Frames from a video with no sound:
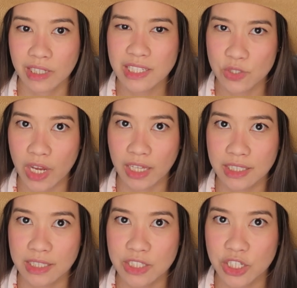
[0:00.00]
It's
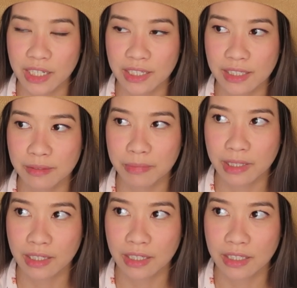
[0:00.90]
challenging
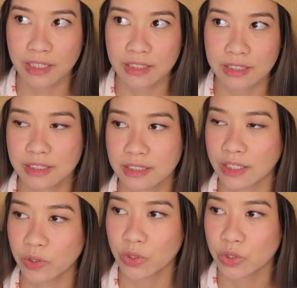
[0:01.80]
because I
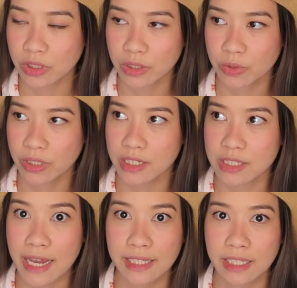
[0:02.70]
don't usually do this.
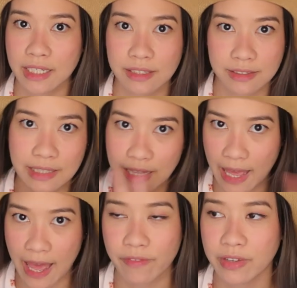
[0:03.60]
I didn't
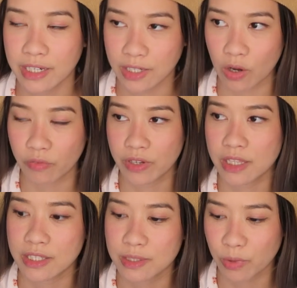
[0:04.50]
have any coffee
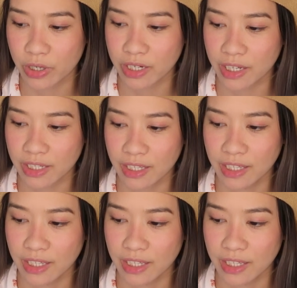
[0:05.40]
this morning.